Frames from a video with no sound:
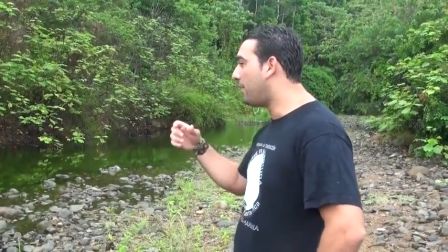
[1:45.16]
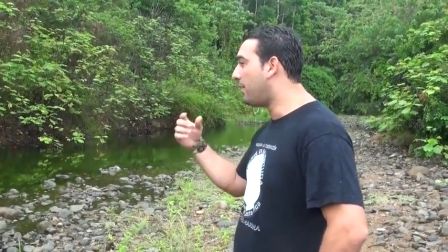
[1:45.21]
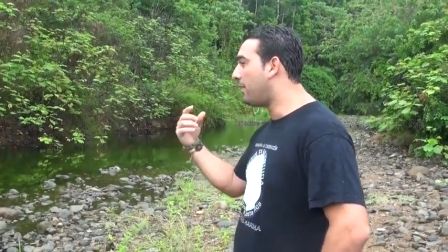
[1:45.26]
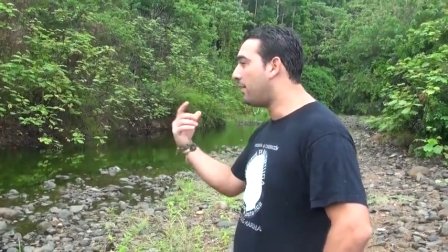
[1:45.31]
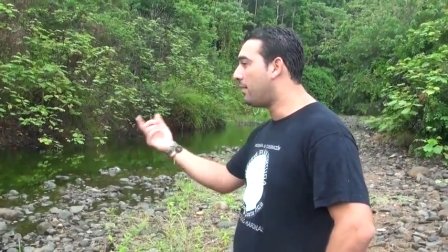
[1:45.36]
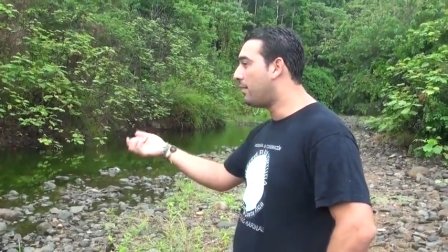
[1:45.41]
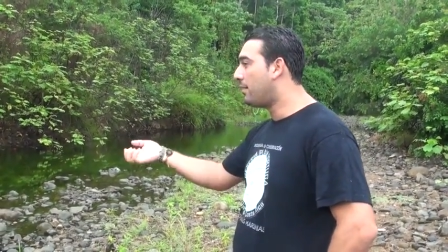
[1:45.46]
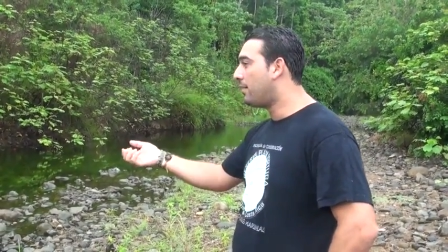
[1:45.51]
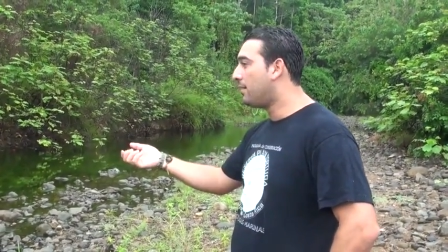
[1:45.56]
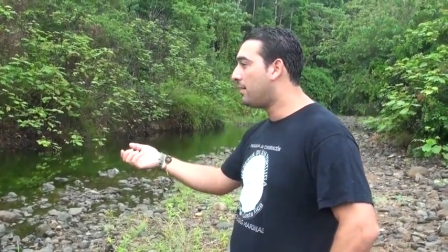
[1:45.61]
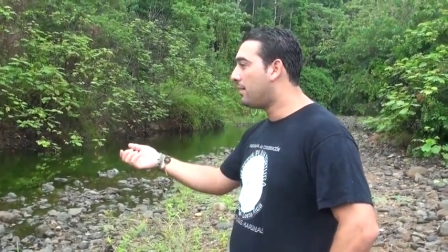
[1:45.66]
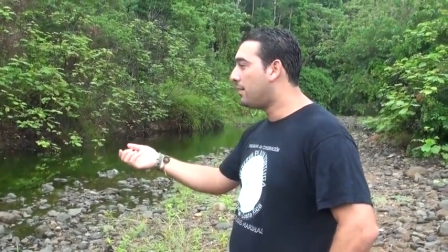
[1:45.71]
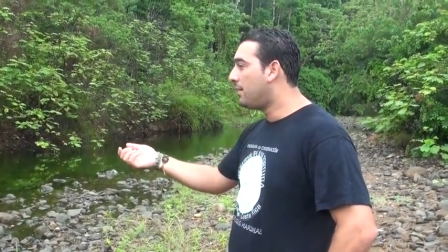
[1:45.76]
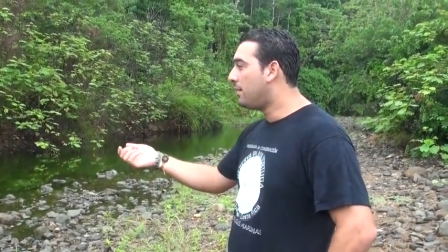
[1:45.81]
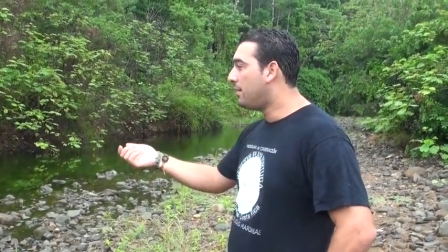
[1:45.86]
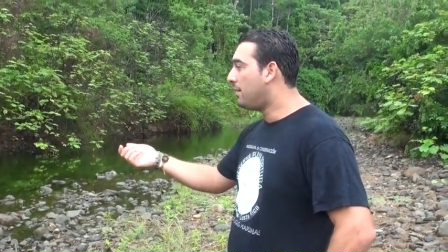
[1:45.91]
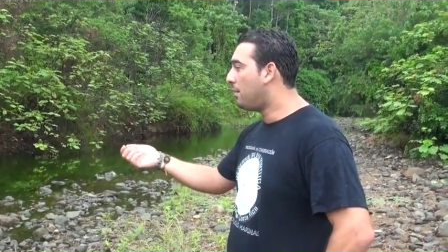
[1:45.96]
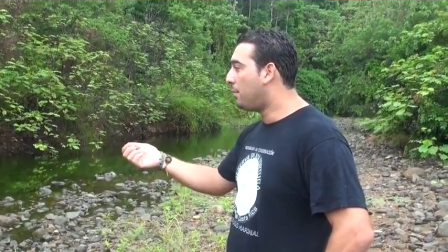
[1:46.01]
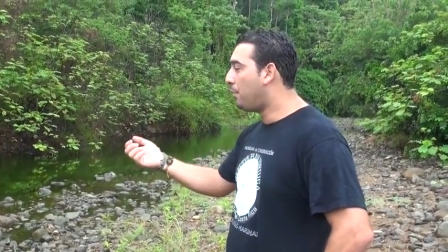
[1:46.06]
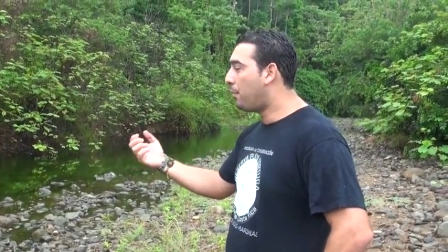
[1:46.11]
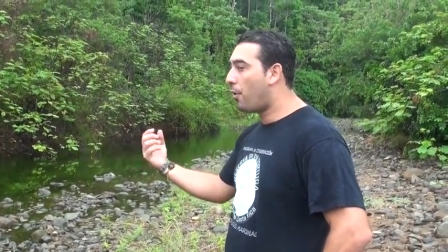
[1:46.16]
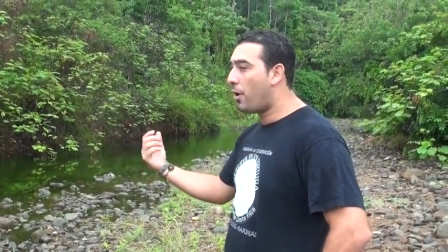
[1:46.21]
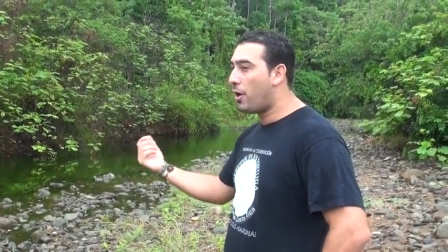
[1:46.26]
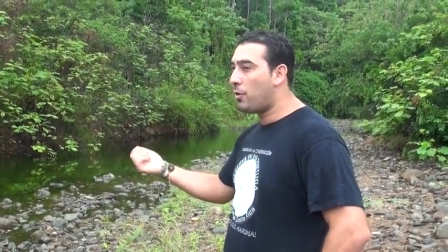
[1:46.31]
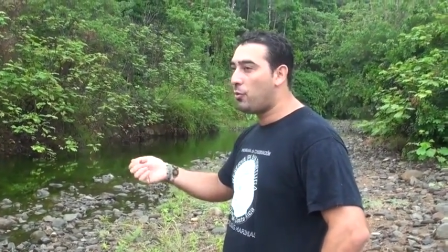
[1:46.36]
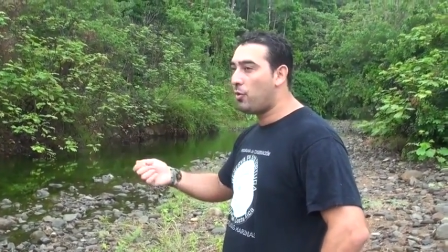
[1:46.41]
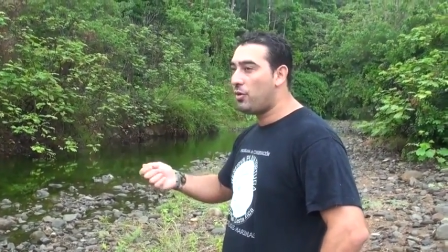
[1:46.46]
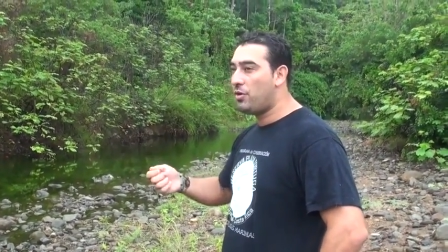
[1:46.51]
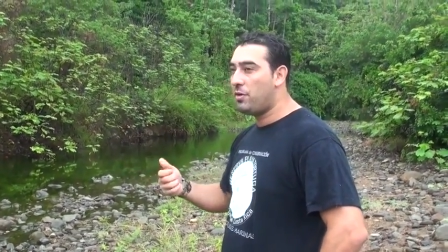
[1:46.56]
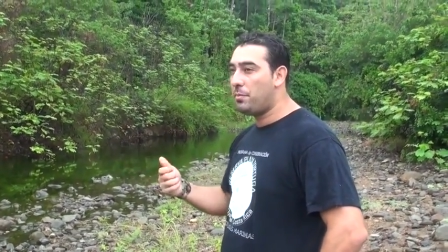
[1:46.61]
the, the
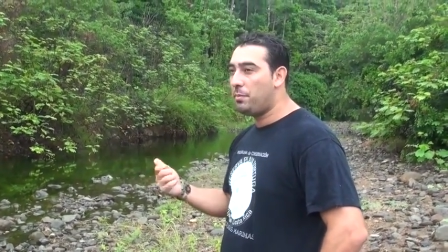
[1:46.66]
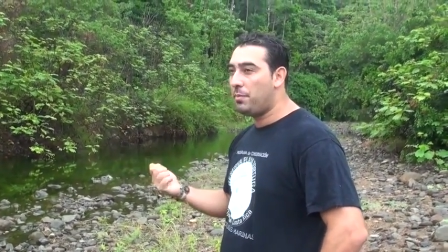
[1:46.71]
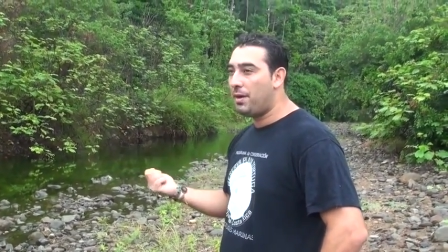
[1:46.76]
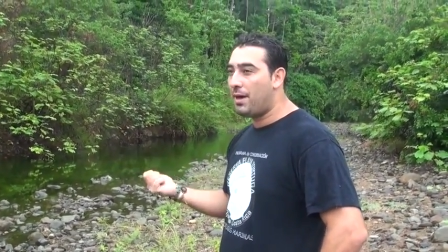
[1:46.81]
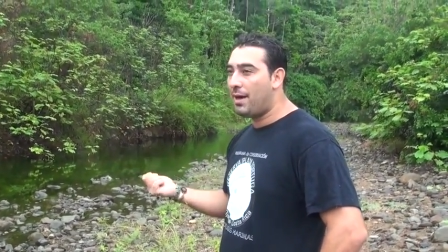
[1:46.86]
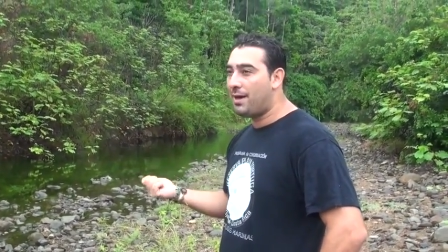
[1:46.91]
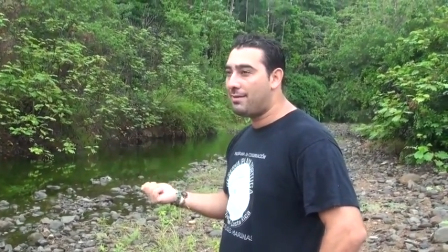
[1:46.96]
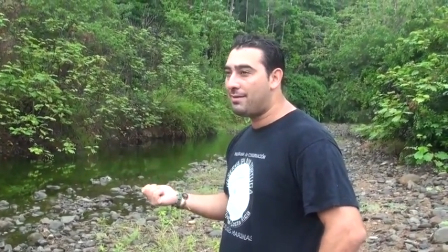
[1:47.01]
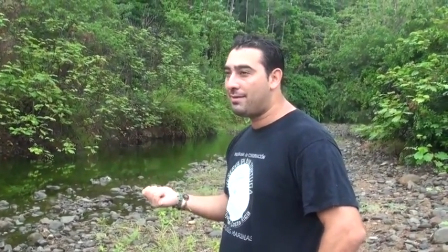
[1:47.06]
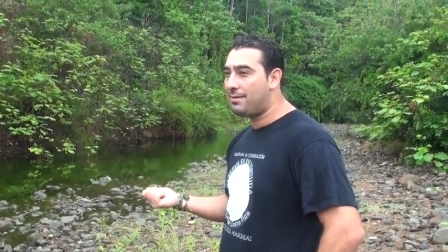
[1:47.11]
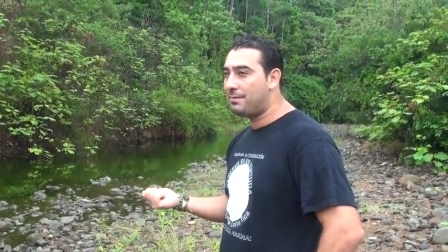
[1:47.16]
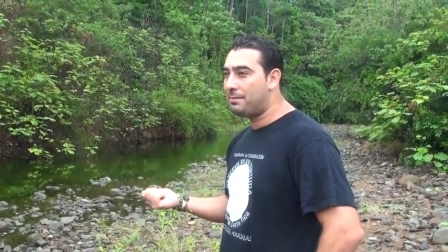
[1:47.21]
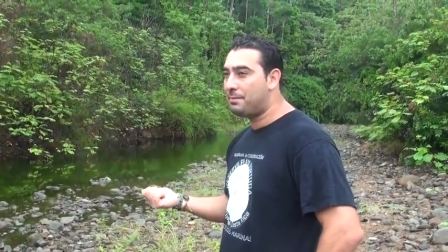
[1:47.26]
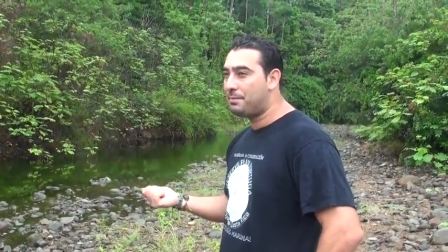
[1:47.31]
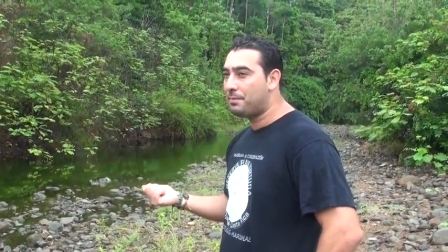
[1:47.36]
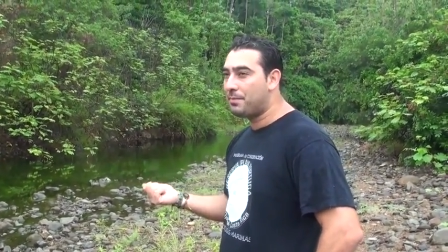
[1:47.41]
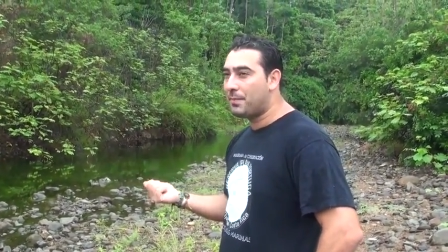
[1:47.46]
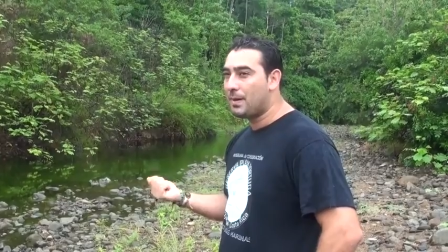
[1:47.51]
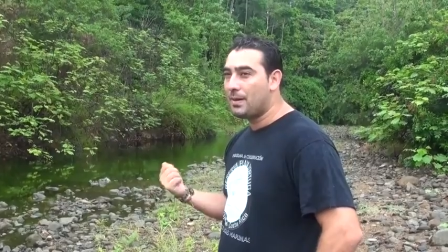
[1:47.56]
point with GPS.